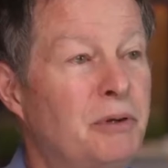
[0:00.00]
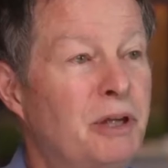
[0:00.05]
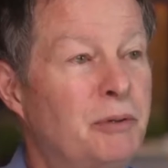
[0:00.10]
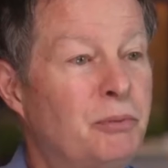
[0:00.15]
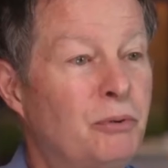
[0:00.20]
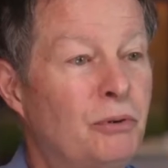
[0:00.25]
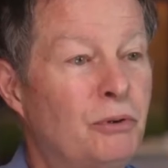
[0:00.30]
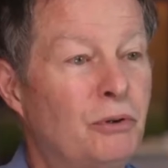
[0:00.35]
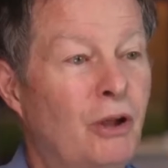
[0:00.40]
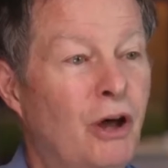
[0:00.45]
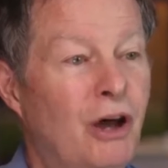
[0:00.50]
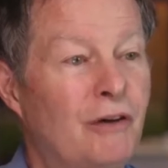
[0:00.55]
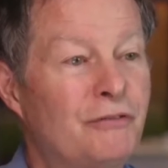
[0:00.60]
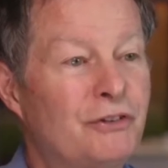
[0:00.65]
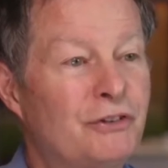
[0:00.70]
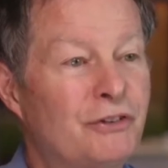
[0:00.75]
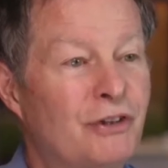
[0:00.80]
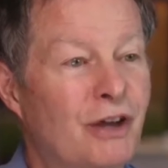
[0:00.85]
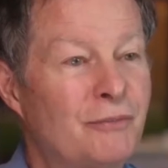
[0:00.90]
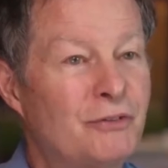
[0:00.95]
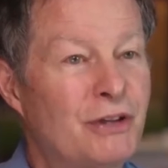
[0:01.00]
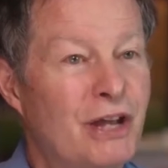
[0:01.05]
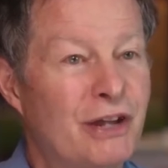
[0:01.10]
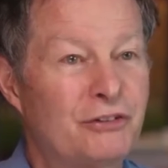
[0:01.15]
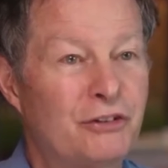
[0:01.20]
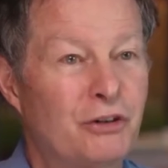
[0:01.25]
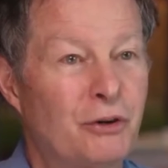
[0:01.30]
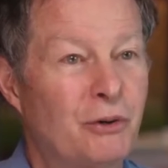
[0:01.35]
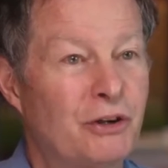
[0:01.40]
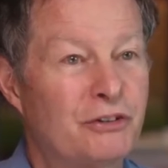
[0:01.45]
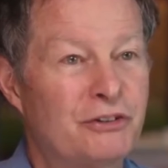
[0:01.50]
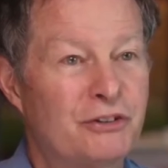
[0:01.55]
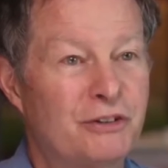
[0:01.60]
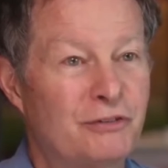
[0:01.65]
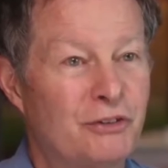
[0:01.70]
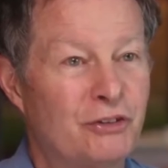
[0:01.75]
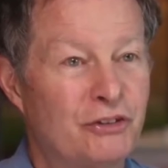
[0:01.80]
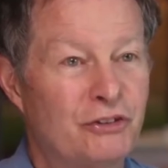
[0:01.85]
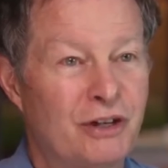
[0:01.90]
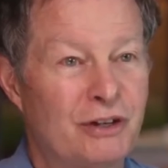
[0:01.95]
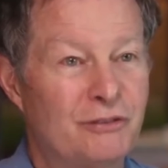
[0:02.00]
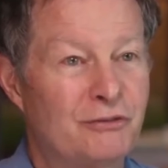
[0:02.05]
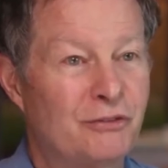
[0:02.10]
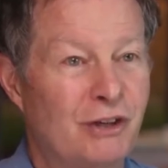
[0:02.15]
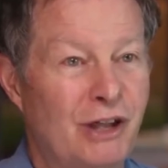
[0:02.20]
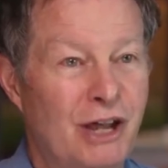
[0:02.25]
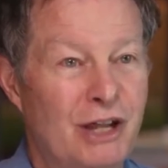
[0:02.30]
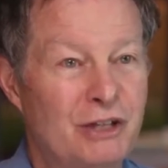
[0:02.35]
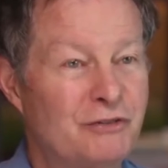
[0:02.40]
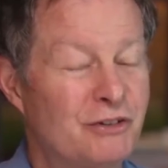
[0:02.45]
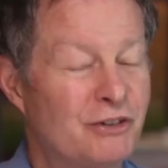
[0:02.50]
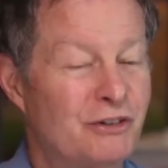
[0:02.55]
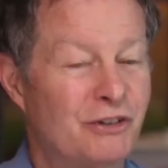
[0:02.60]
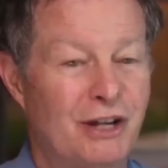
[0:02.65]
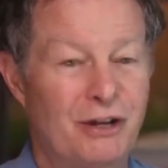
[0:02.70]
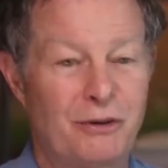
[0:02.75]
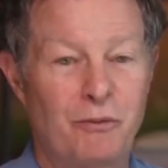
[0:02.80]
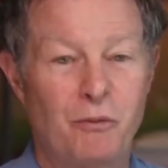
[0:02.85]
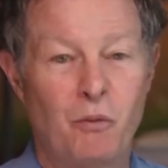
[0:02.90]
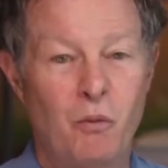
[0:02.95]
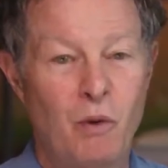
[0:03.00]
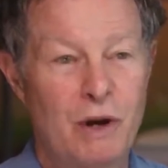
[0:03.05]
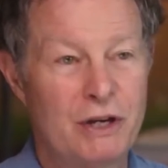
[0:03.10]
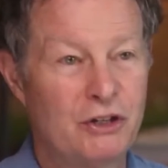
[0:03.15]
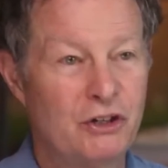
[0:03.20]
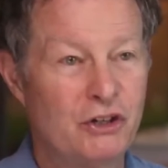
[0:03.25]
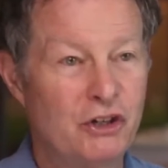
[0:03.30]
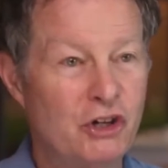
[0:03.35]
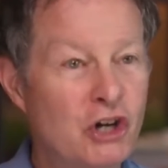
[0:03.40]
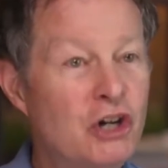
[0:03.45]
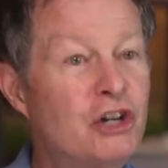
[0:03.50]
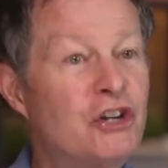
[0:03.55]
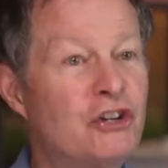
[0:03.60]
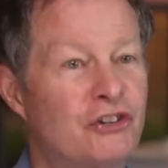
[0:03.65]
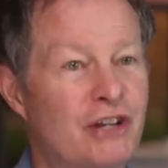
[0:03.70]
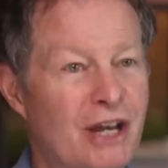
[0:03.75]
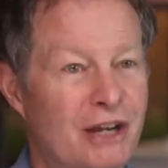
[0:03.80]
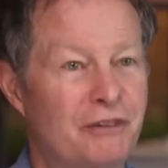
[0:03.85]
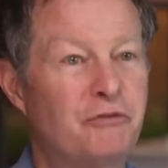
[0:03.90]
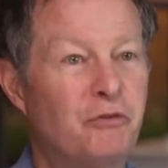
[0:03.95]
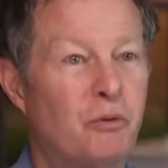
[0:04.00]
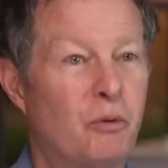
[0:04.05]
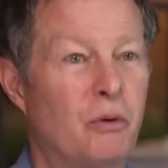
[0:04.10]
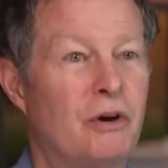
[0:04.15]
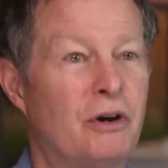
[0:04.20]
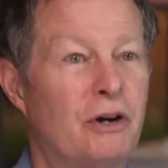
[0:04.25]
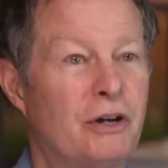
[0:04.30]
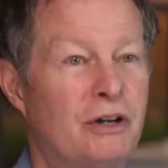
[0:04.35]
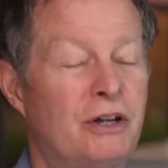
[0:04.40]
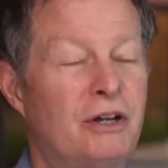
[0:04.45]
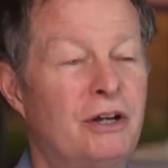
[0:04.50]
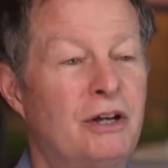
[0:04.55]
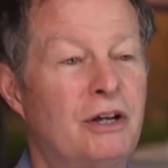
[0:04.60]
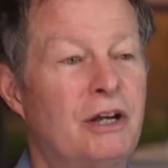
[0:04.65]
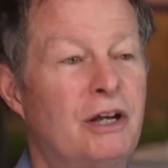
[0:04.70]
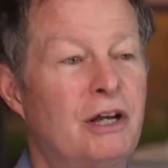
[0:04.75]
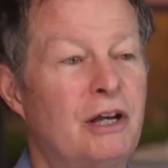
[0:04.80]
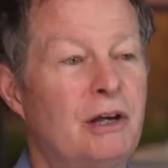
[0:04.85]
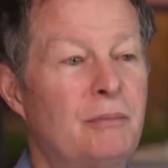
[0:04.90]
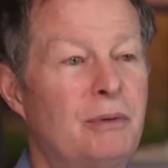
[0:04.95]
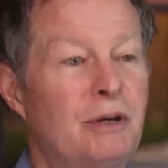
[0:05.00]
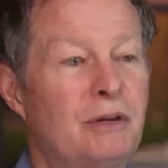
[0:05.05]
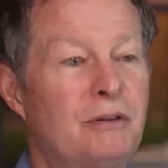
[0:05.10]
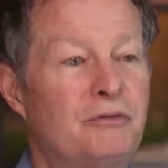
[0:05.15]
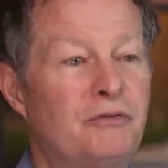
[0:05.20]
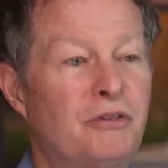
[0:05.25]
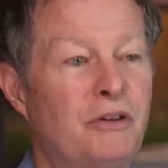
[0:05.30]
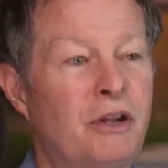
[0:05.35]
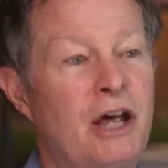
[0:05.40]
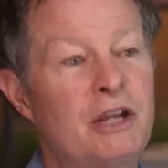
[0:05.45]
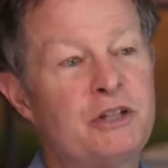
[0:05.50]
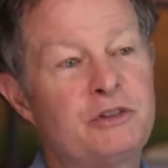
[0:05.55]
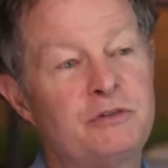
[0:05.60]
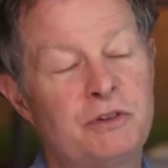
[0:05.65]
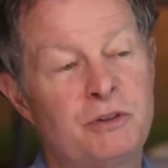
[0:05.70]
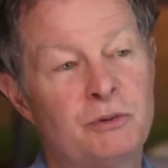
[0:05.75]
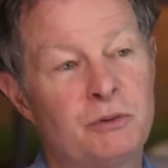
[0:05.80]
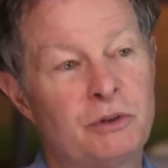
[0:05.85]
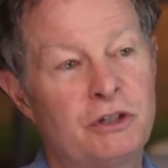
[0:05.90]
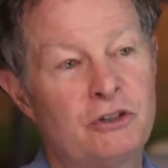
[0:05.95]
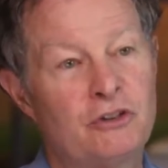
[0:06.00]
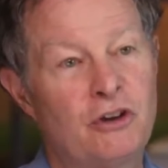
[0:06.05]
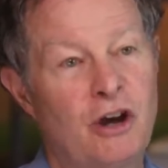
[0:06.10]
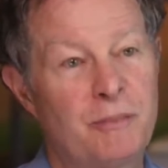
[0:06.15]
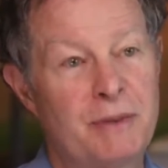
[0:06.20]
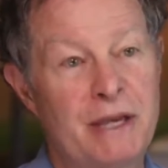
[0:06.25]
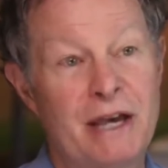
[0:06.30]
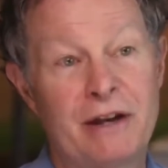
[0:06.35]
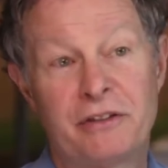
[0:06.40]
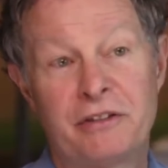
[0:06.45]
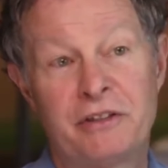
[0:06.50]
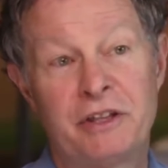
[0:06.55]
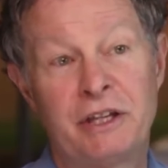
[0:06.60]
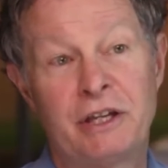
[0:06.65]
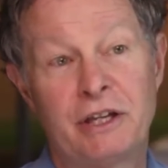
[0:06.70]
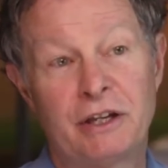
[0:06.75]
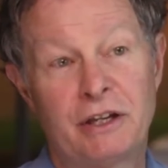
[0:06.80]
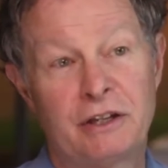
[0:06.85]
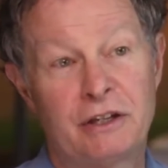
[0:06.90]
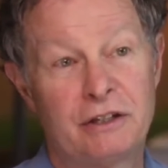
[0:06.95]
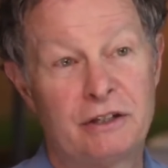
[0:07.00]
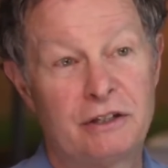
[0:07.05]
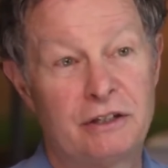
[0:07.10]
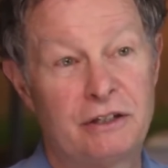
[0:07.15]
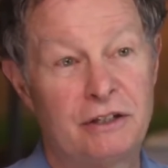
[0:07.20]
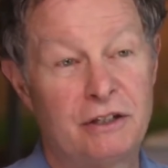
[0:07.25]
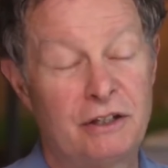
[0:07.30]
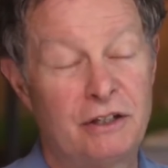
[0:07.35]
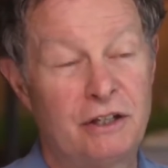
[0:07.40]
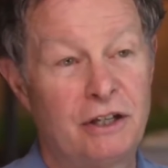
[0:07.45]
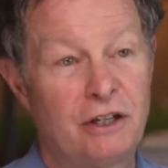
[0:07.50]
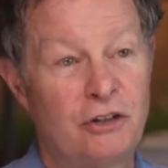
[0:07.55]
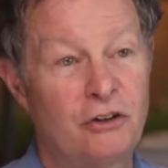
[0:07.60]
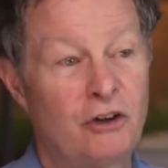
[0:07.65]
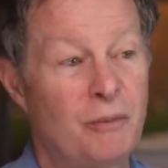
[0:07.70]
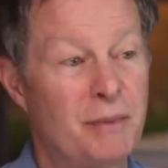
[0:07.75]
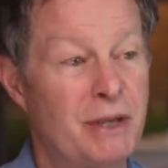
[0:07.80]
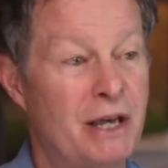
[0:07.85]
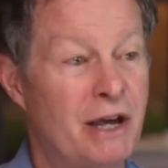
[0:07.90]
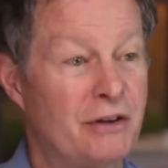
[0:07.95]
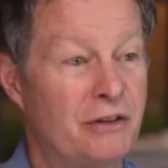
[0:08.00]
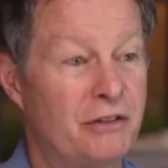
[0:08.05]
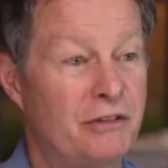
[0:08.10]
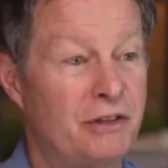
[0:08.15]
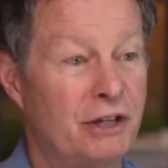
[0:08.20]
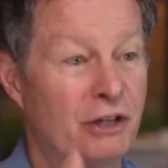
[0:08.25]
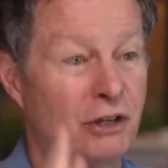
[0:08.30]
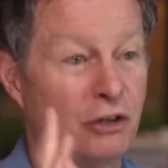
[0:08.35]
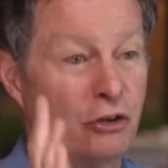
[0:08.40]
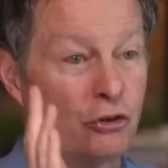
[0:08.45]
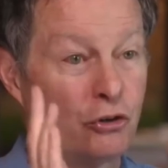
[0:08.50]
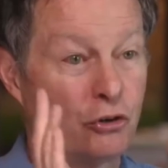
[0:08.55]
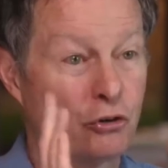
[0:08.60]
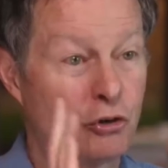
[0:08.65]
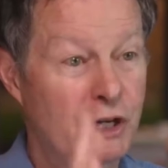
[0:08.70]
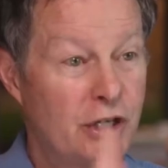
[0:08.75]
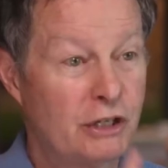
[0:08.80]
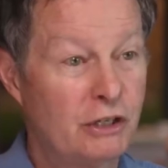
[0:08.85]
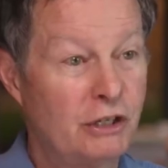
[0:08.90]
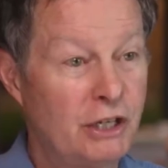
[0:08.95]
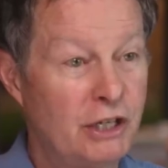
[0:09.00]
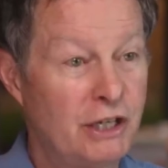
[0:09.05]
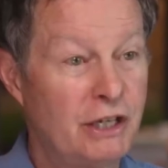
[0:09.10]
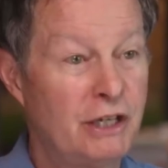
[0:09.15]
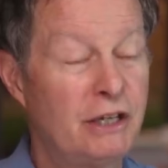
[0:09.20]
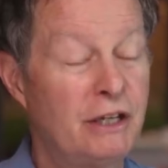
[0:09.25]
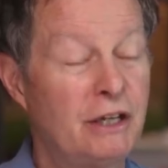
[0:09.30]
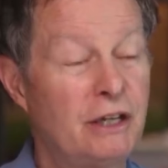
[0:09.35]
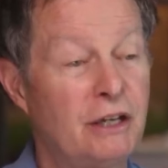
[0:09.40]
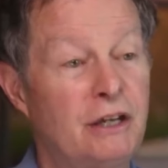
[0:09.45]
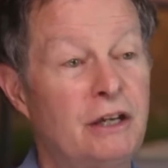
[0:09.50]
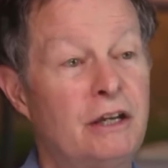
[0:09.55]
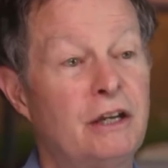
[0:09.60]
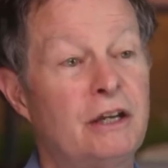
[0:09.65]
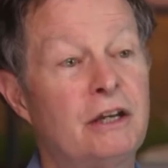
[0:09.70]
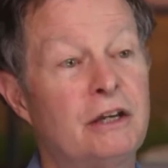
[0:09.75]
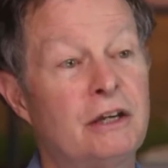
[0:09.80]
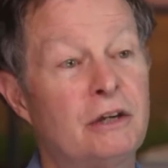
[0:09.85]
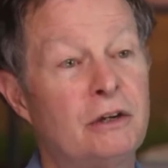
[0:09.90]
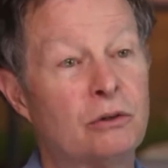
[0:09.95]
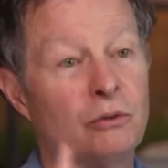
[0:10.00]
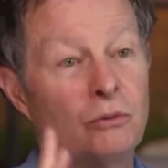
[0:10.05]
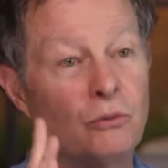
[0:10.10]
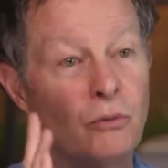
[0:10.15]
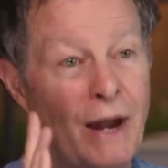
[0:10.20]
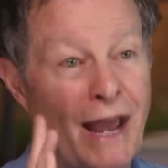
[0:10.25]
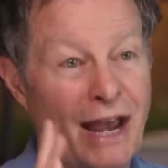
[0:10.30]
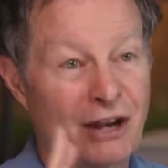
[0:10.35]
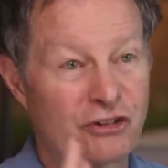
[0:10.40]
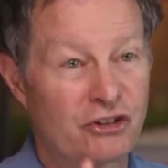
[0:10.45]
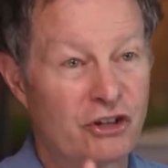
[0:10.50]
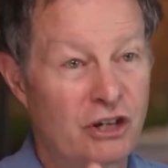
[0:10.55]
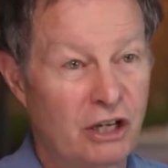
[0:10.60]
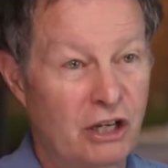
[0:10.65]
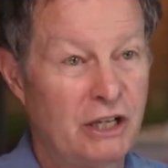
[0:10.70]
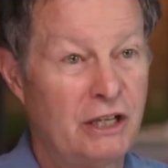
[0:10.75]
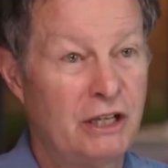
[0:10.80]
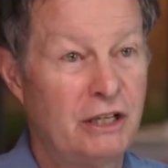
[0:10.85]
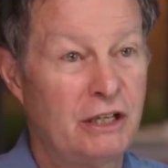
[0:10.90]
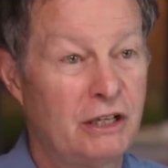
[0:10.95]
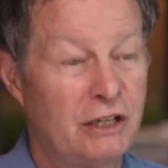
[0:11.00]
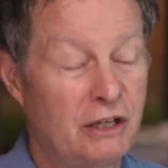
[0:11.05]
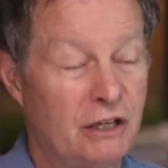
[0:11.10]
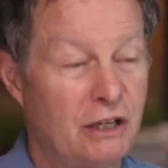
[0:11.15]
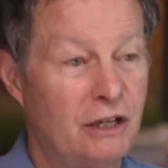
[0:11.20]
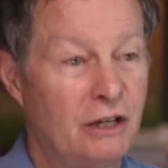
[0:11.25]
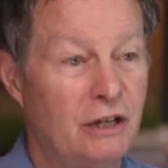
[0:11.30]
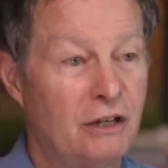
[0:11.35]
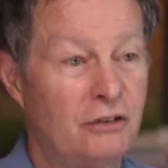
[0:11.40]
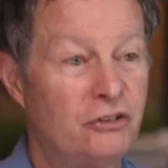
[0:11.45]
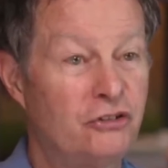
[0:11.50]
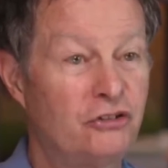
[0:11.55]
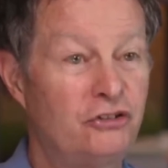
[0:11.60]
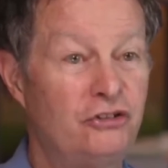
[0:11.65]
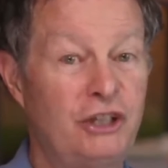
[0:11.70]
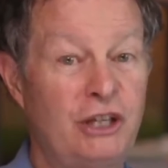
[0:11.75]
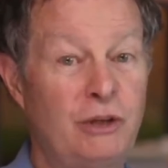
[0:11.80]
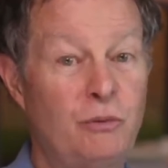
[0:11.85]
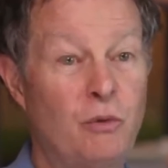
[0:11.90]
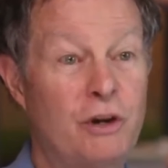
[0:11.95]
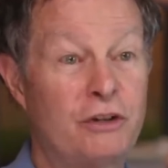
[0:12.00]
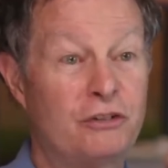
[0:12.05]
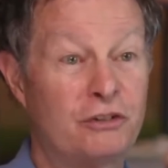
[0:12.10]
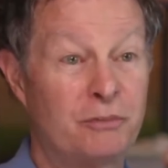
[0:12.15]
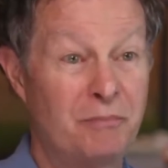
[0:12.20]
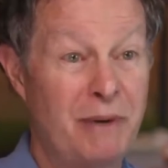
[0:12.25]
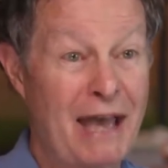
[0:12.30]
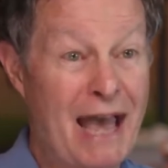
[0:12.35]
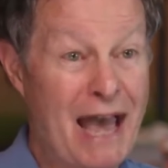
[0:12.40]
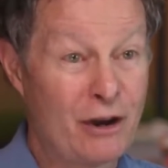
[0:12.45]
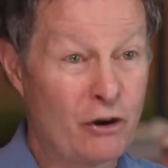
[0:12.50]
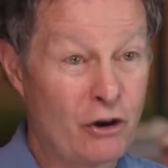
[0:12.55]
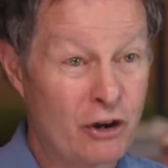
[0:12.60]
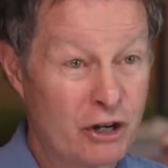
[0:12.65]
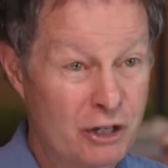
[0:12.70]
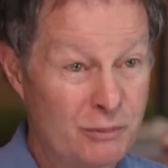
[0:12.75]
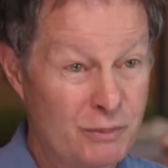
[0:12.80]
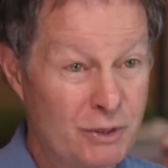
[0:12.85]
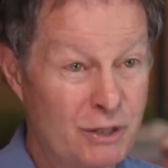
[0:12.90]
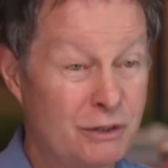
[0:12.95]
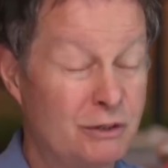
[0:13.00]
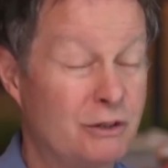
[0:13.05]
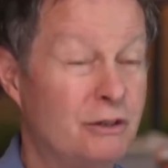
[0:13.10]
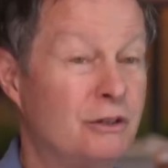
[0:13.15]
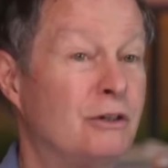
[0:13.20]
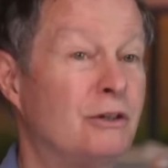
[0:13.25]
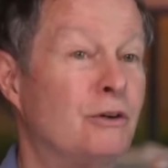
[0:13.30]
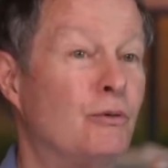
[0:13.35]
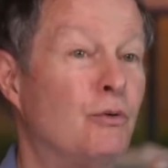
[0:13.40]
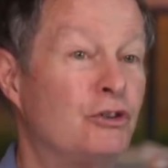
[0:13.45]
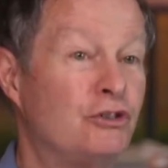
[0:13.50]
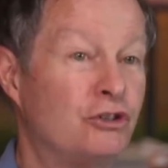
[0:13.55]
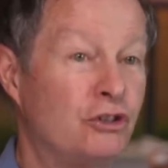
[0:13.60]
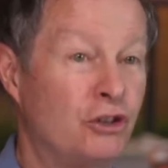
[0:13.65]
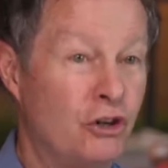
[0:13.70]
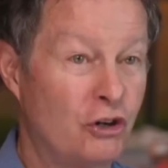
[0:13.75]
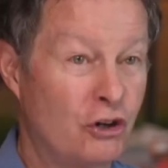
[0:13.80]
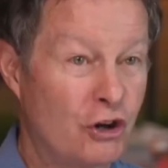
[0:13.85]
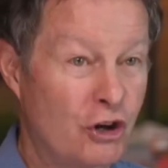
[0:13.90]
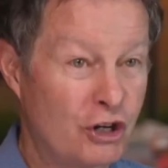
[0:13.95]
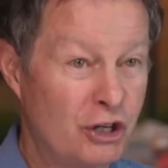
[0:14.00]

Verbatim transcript: People oftentimes ask the question if you're studying philosophy, is like, what good is that for? Right. But philosophy really taught me how to think. Mm -hmm. Taught me how to think critically, rationally, to see what's a bad argument, what's a good